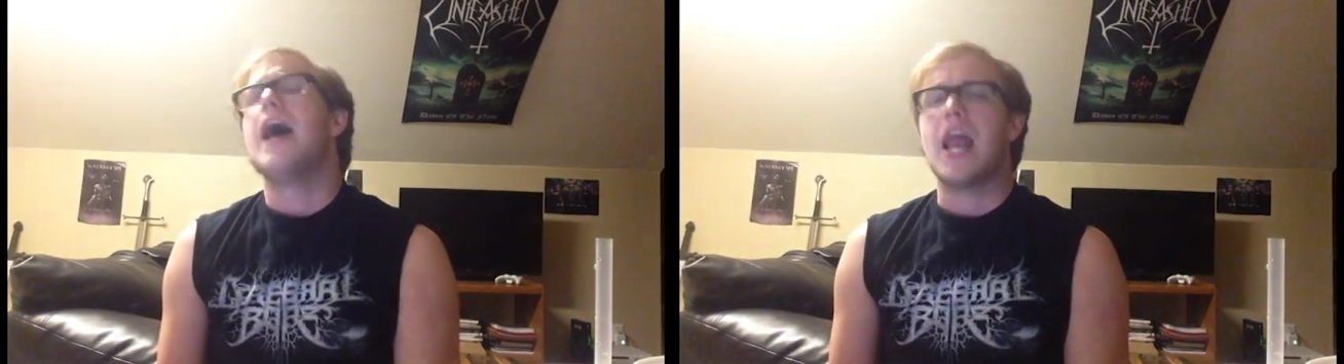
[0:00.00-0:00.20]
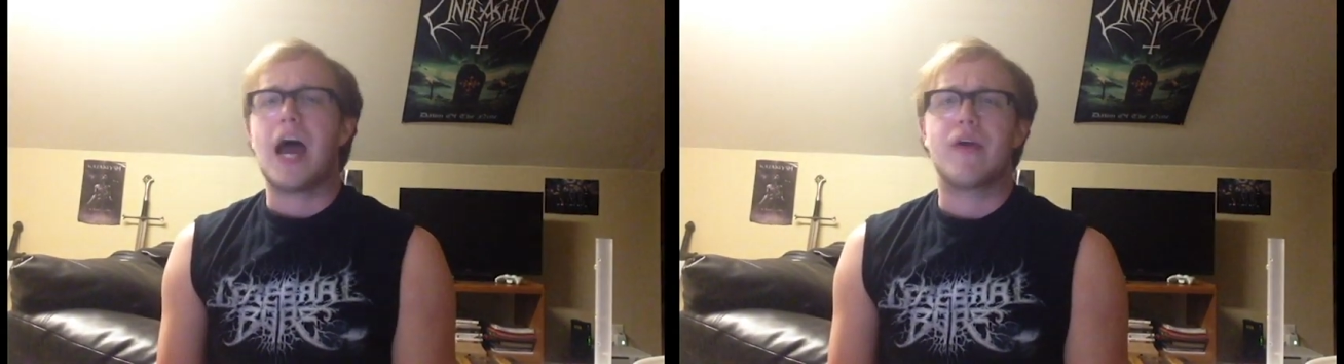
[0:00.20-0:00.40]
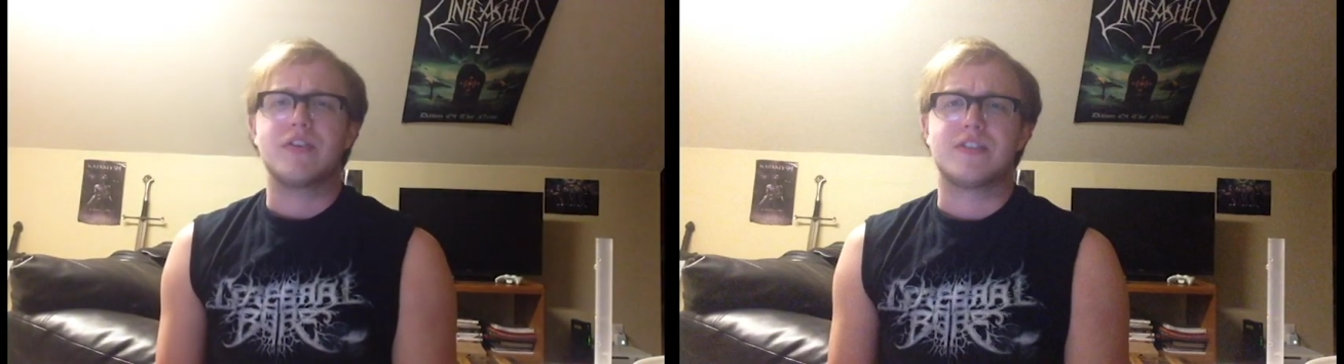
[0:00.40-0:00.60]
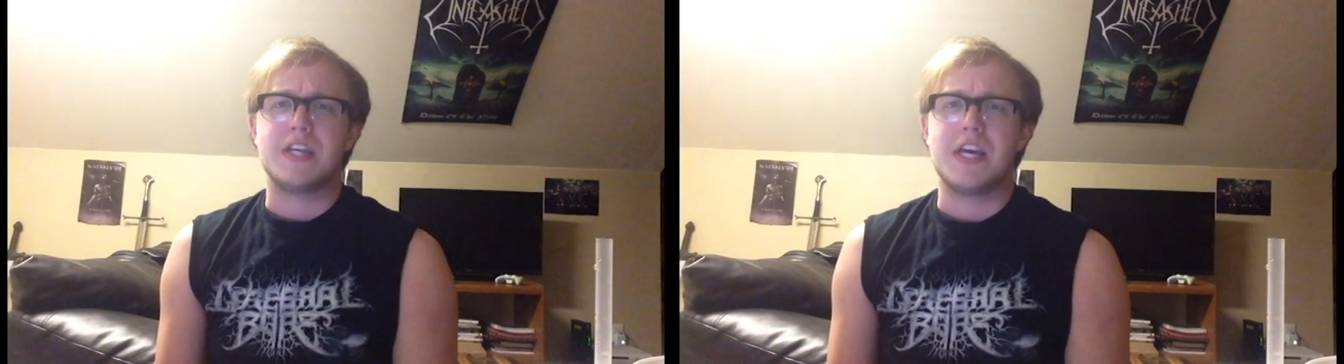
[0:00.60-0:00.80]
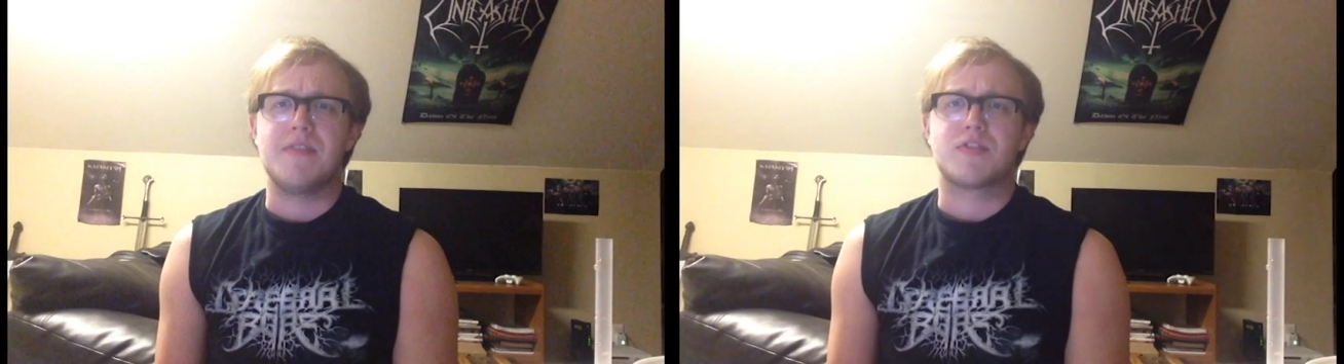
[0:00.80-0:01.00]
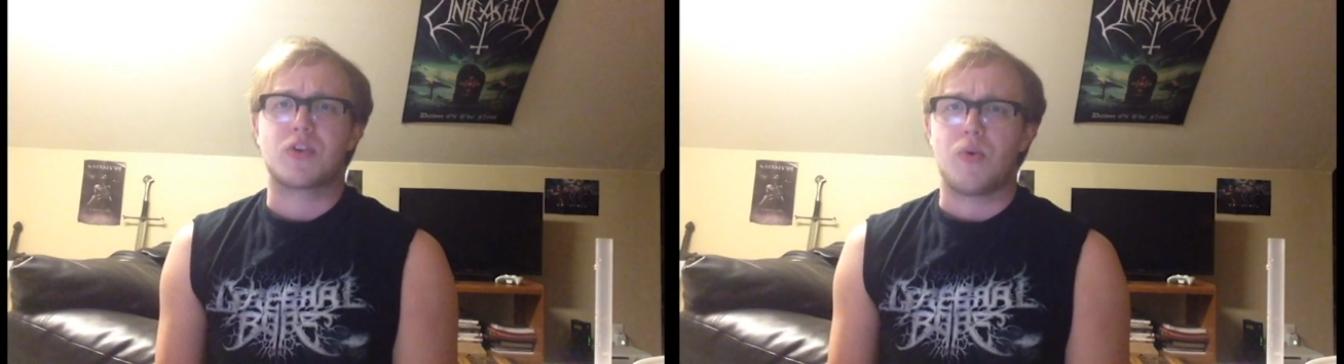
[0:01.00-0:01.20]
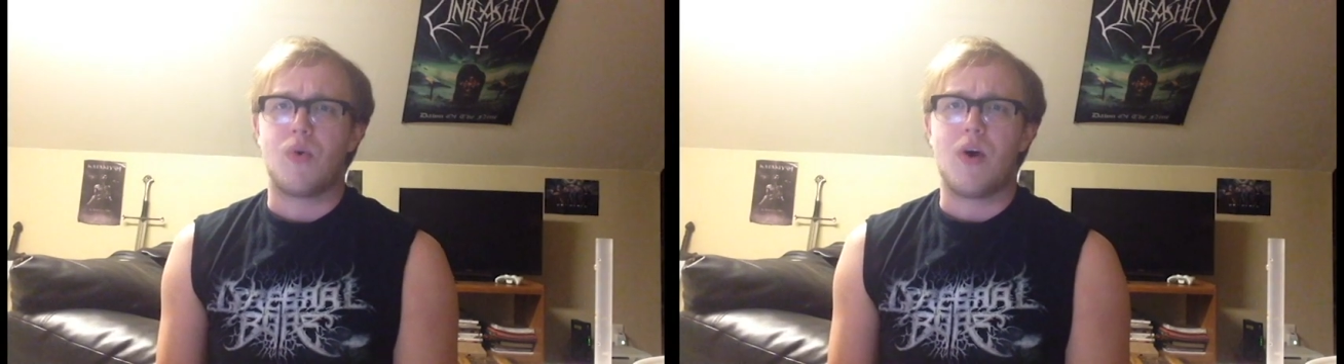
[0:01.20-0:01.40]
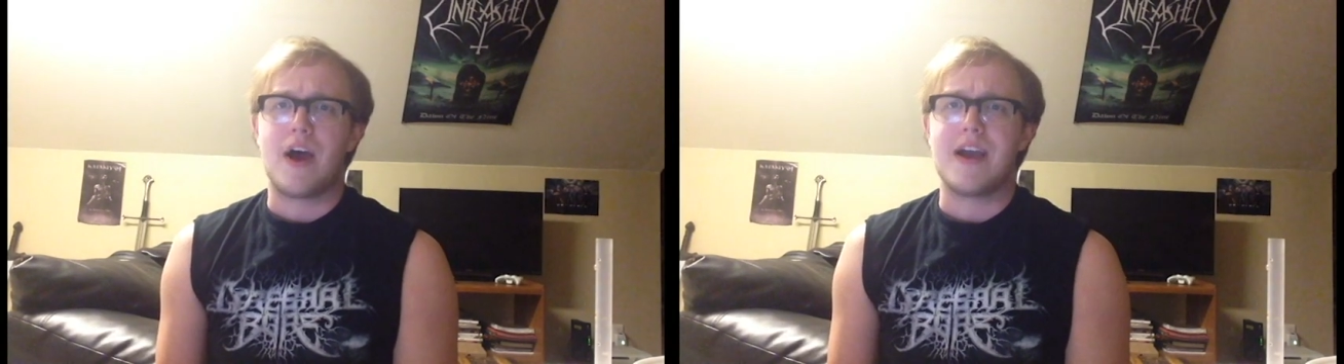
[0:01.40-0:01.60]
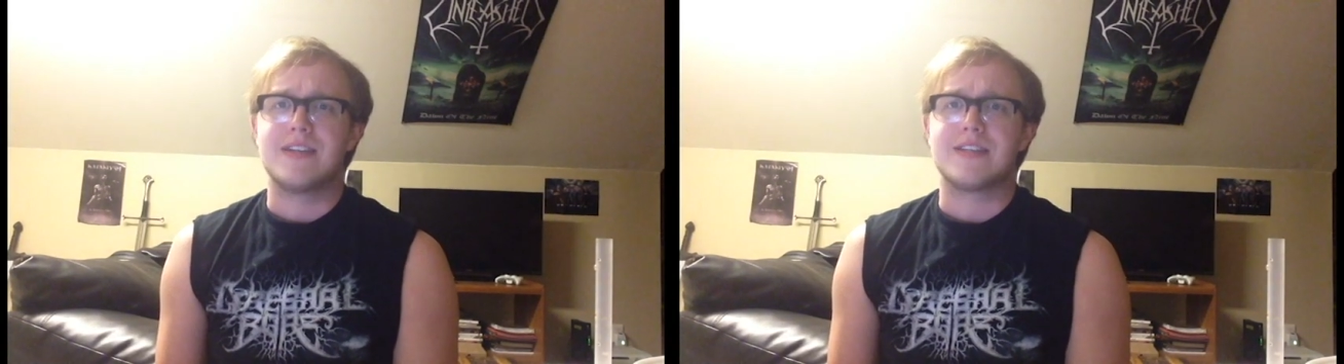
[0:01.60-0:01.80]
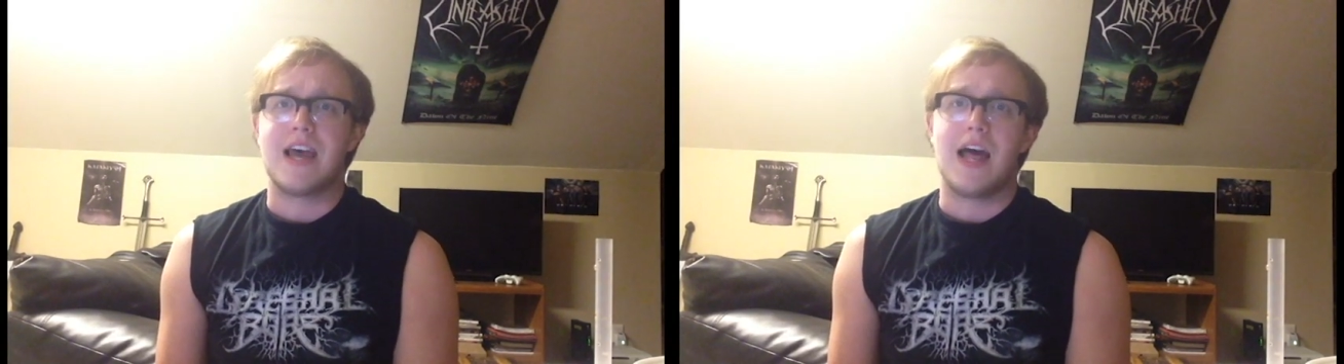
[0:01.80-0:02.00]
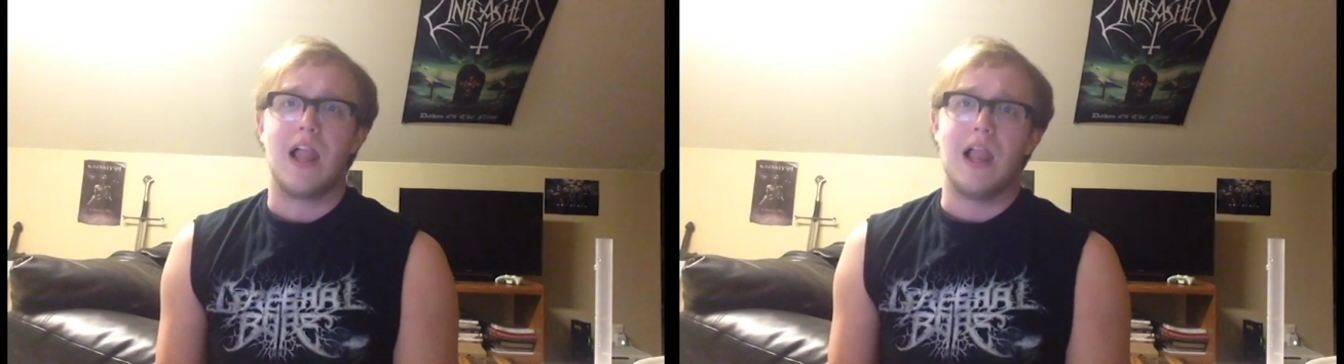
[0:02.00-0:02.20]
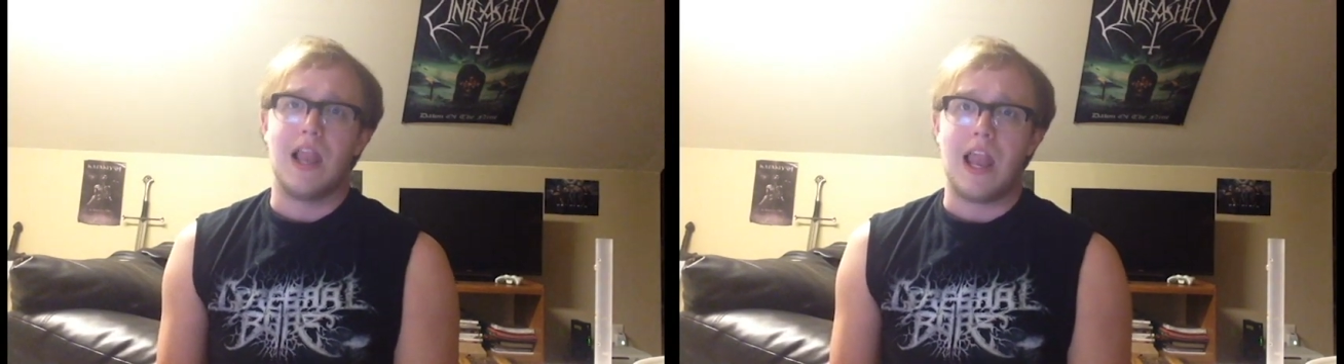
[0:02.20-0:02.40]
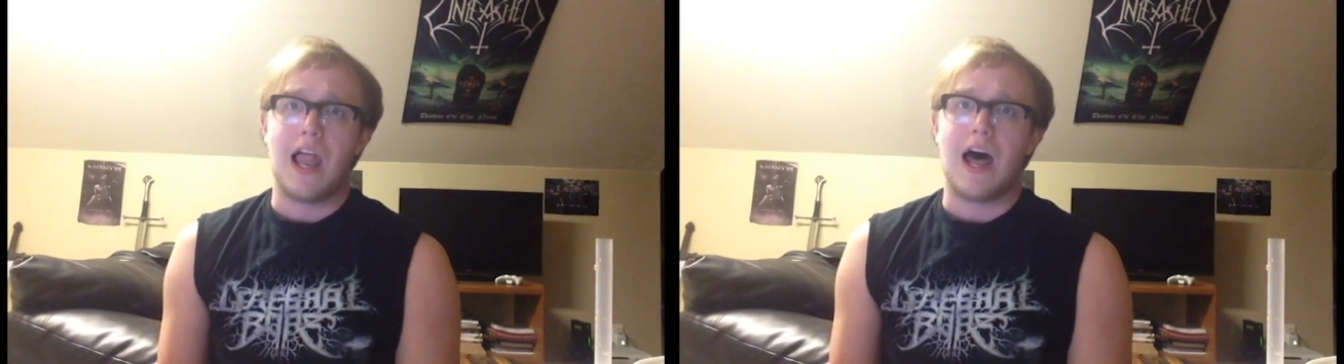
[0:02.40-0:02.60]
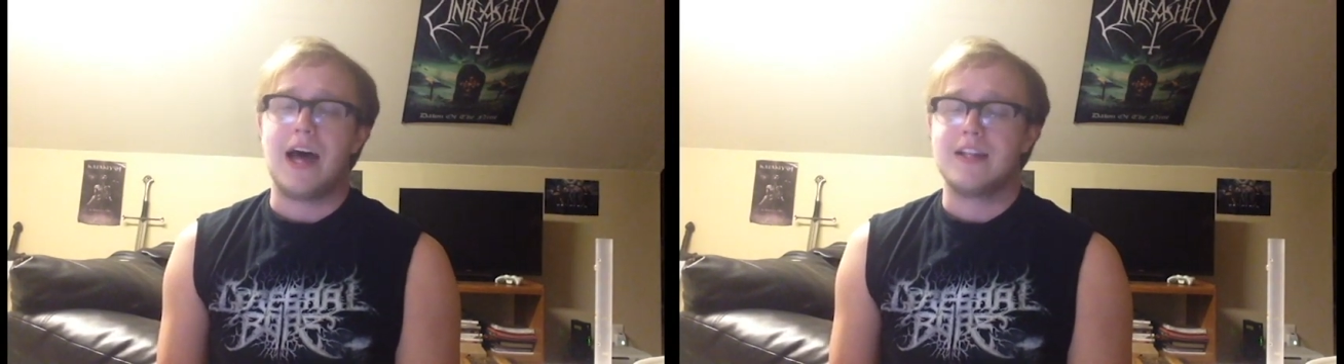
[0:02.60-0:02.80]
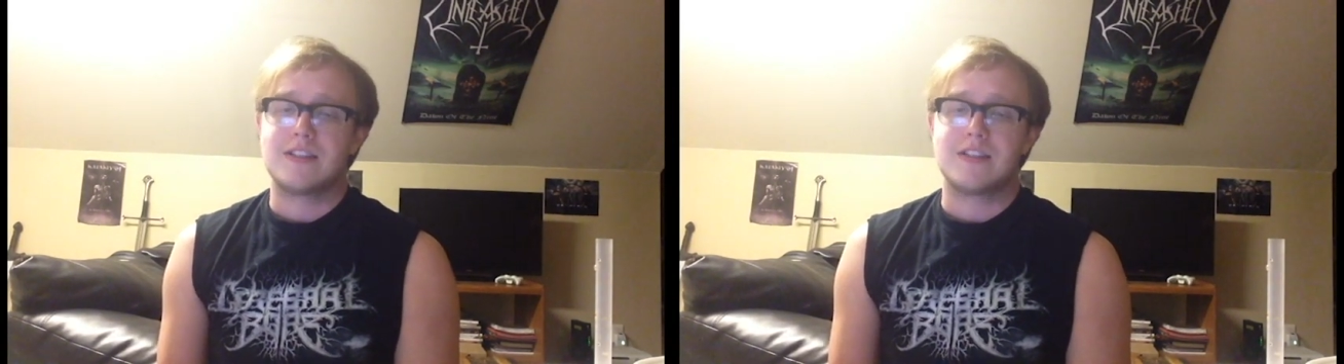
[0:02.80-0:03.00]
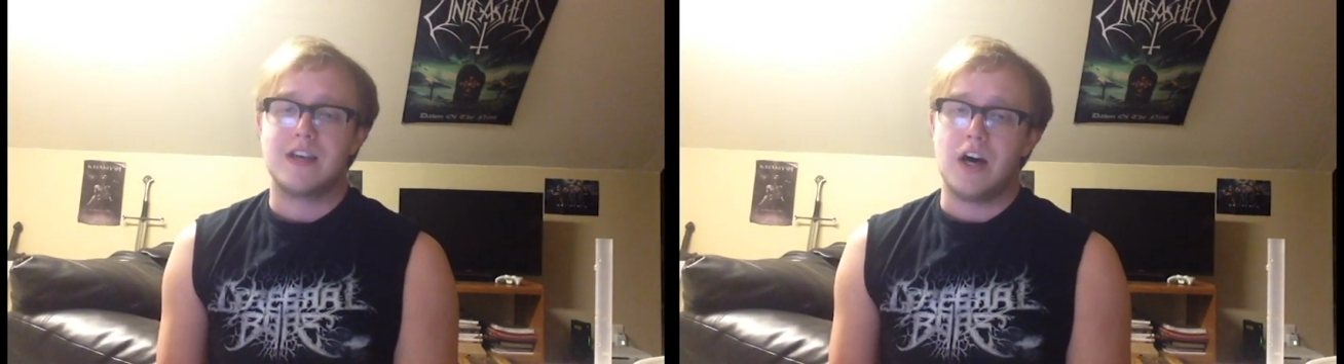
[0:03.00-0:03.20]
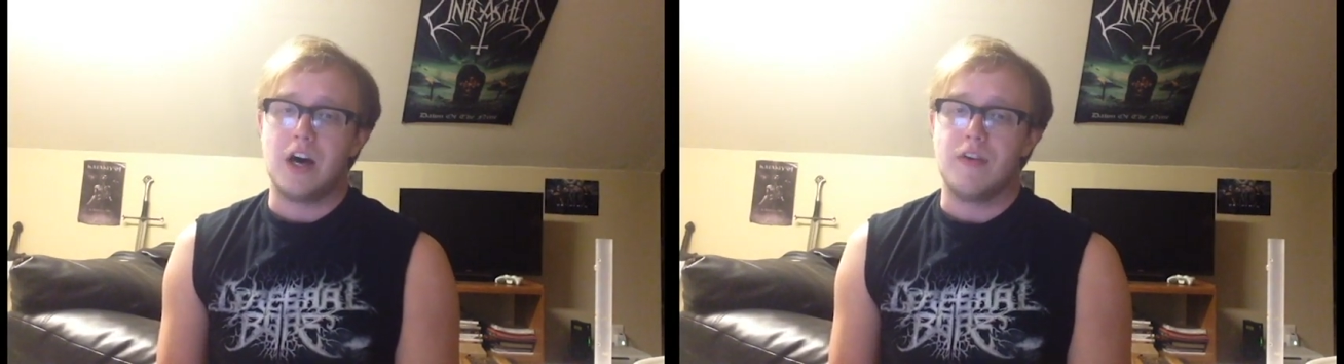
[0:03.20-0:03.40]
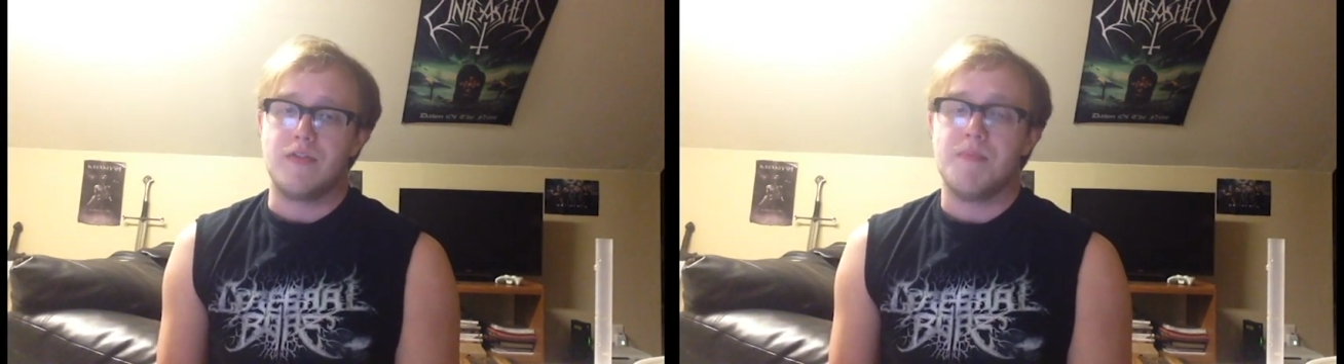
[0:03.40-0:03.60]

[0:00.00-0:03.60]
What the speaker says: and I received quite a lot of